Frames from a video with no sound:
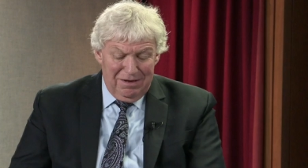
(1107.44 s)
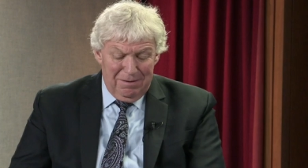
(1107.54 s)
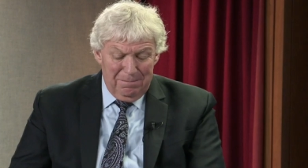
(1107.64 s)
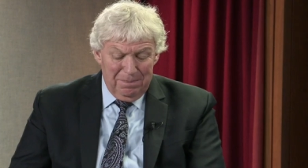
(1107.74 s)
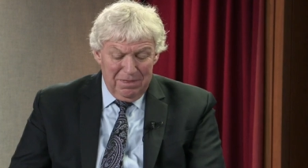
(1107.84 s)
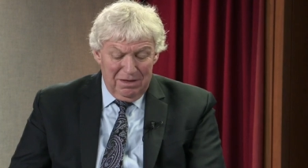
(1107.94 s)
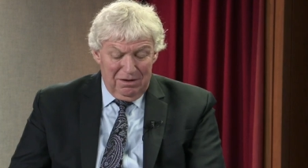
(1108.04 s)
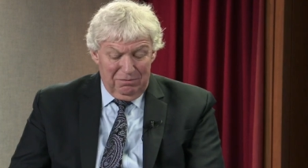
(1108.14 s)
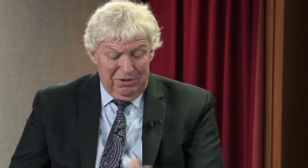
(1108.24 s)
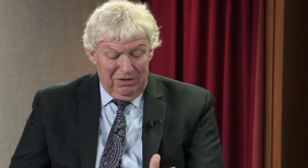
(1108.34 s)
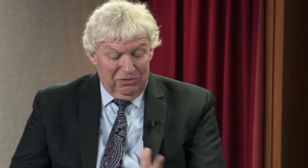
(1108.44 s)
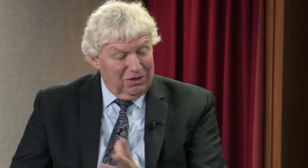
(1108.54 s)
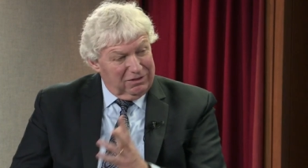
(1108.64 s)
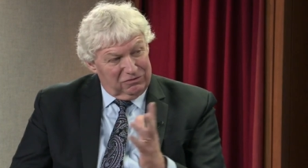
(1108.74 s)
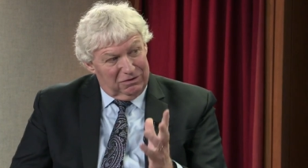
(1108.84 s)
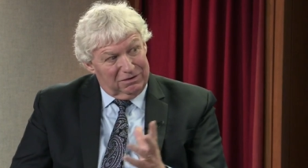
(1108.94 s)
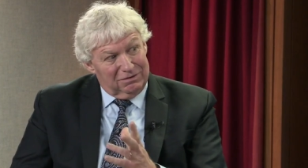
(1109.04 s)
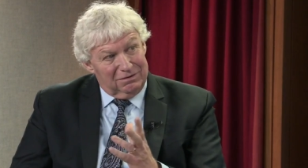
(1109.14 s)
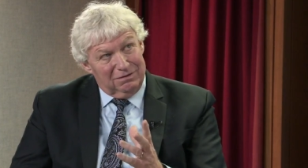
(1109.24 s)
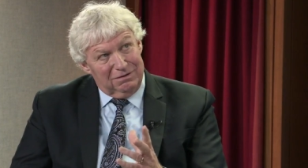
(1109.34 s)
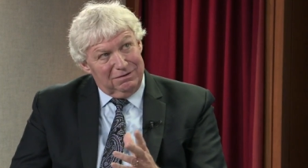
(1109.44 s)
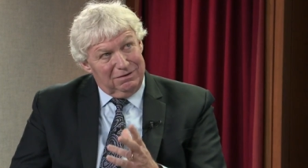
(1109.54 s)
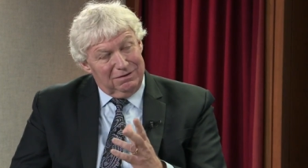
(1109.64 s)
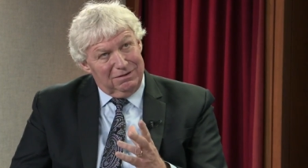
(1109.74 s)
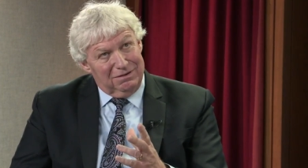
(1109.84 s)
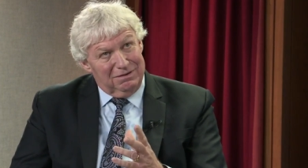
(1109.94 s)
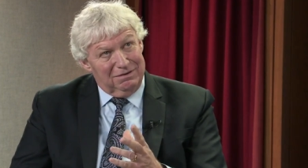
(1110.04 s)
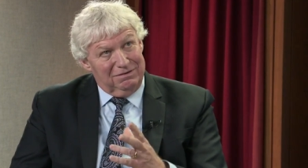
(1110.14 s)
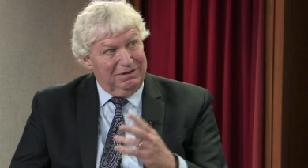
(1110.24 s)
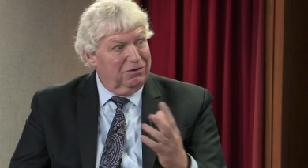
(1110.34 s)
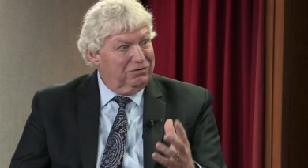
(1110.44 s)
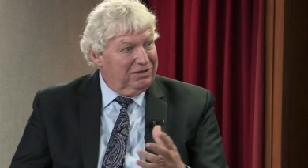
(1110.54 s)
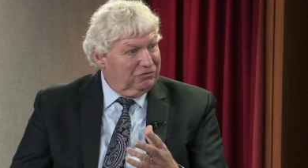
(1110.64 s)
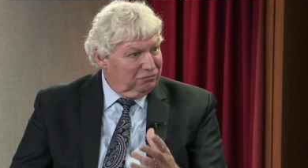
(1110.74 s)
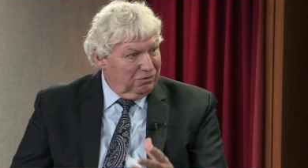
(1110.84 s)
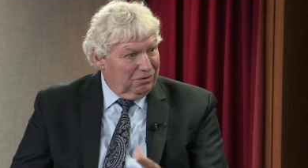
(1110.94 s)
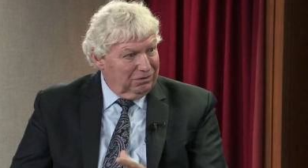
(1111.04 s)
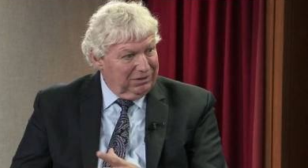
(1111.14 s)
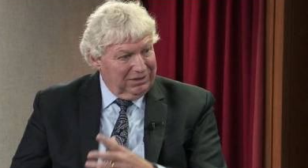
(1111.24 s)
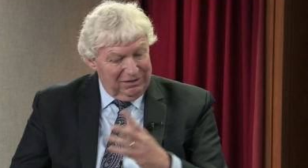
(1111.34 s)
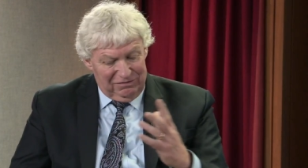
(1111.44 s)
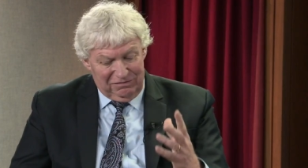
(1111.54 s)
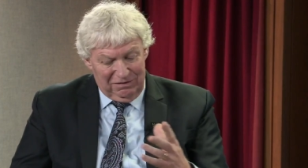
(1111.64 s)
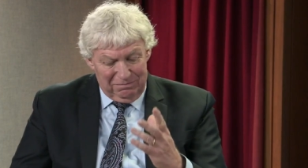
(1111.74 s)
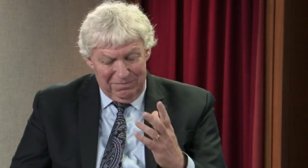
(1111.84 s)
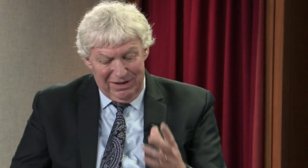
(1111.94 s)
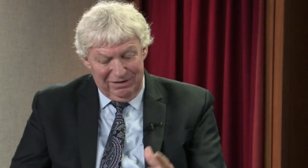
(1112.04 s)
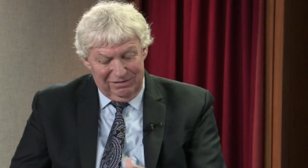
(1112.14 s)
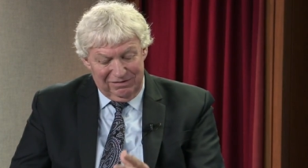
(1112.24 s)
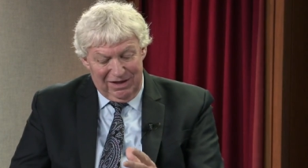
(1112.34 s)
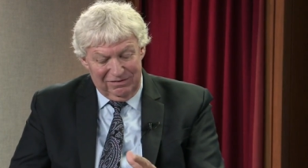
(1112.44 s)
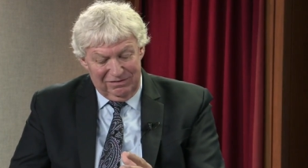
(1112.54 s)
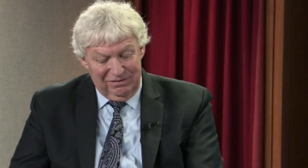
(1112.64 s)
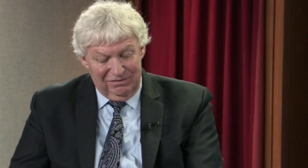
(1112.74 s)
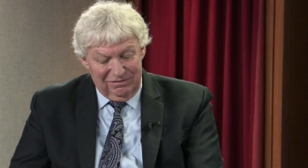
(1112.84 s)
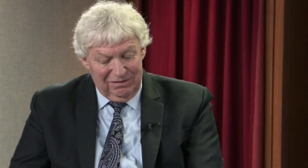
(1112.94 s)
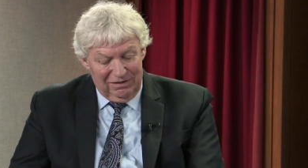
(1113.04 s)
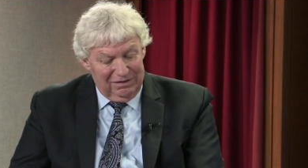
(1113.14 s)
Um, what are your thoughts on DOD's role in these mega disasters?